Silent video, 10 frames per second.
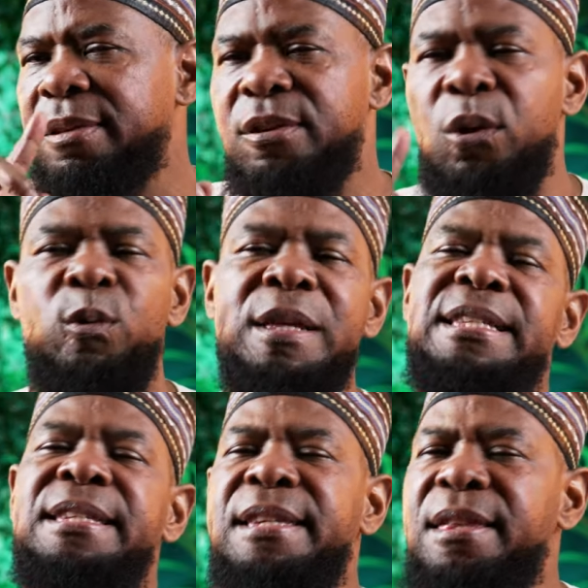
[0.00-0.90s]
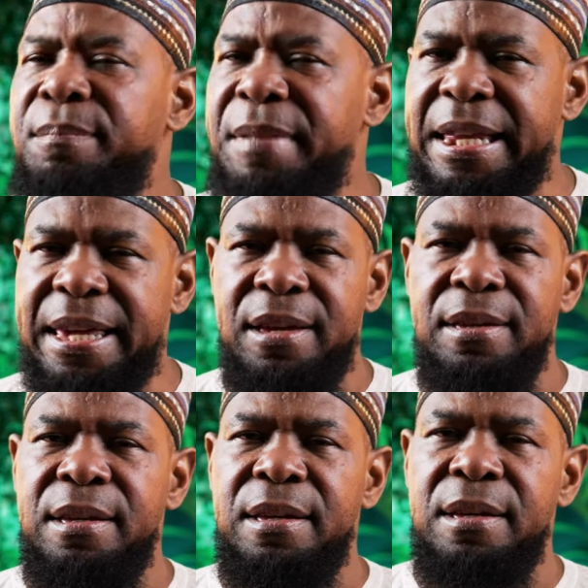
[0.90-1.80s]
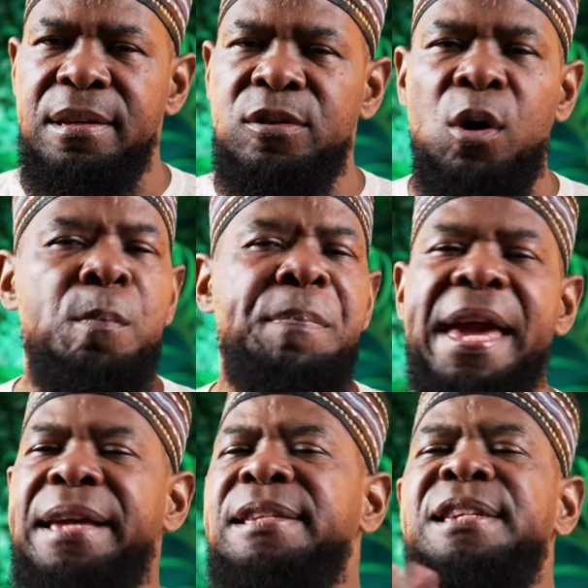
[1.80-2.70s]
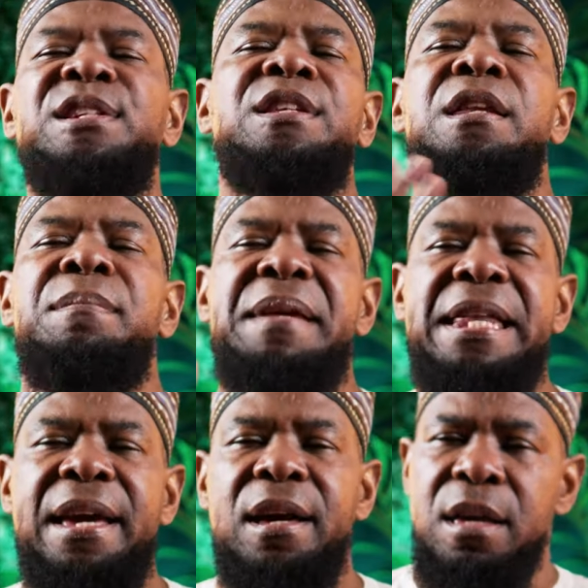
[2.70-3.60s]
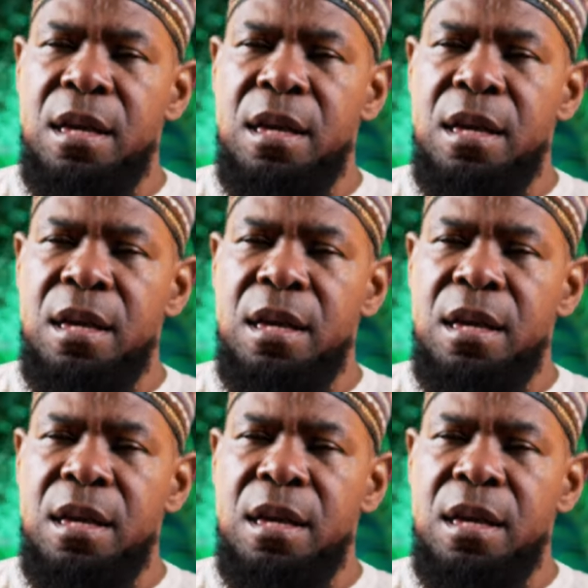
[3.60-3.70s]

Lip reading: don't listen to the media. Don't pay attention to the media.